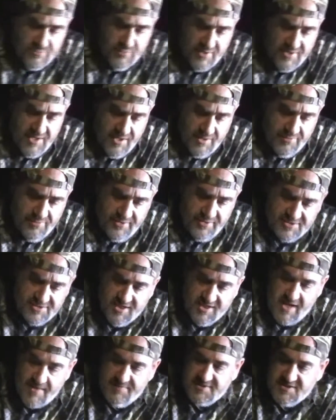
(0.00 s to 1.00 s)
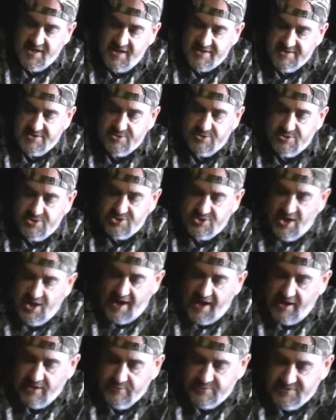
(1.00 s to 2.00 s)
one here, this type says
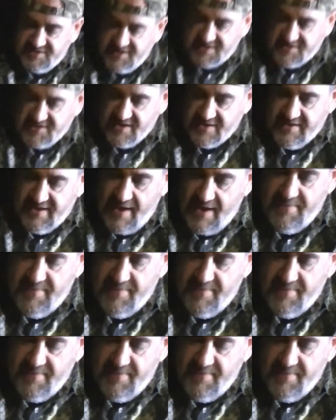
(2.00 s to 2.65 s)
child resistant. That